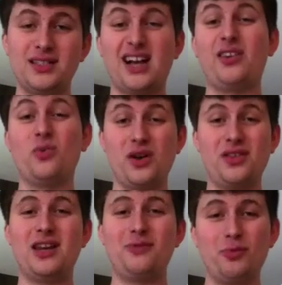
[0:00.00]
exactly
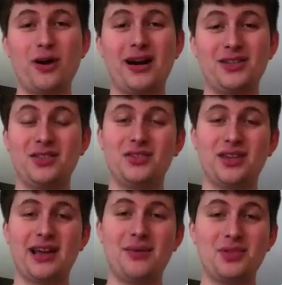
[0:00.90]
with it if you practice things
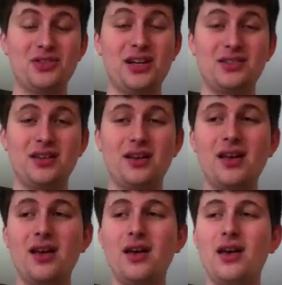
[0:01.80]
like I'm suggesting.
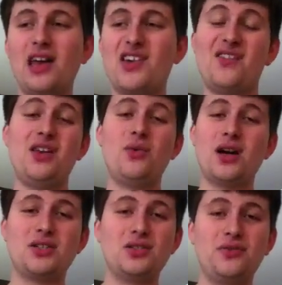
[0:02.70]
If you have any
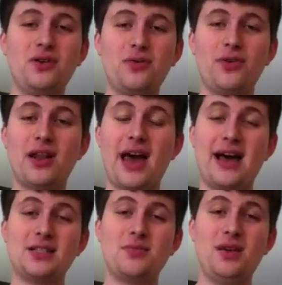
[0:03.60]
questions, feel free to
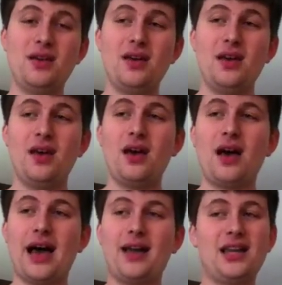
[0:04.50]
ask me.
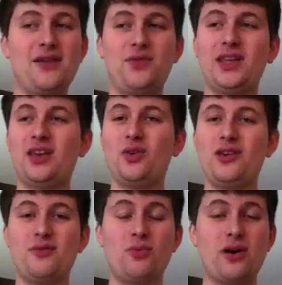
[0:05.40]
I can definitely get you
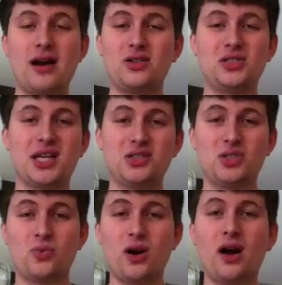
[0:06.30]
even more
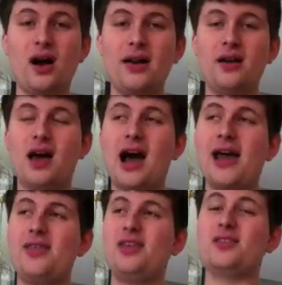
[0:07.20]
exercises to work on.
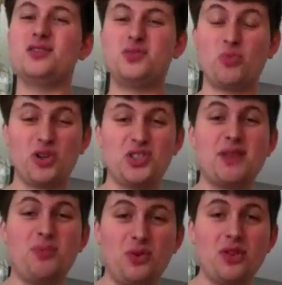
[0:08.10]
I think the more
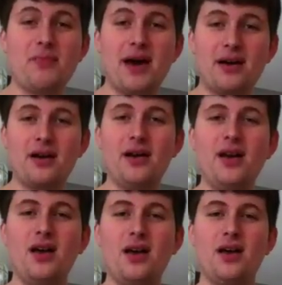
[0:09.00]
simple, the better.
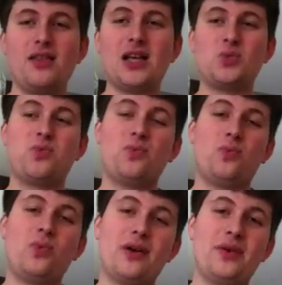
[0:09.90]
That's
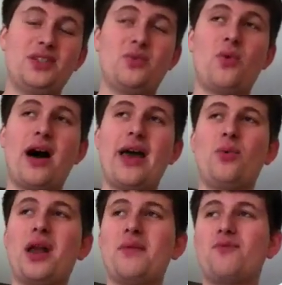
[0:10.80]
one reason why
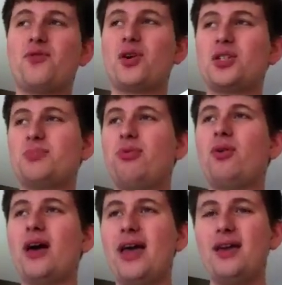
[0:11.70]
when I'm first
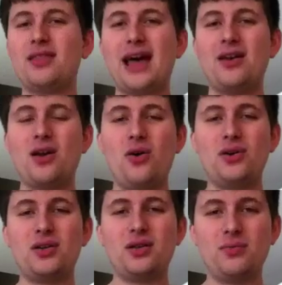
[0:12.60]
playing that
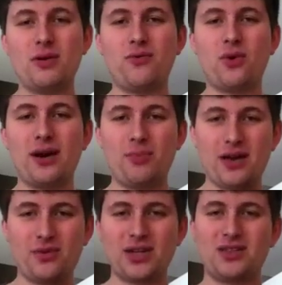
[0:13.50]
note, before I
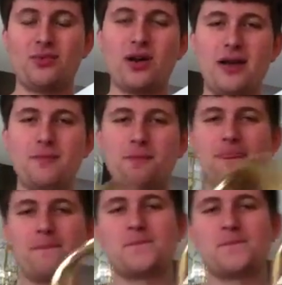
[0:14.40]
play the rest of the run,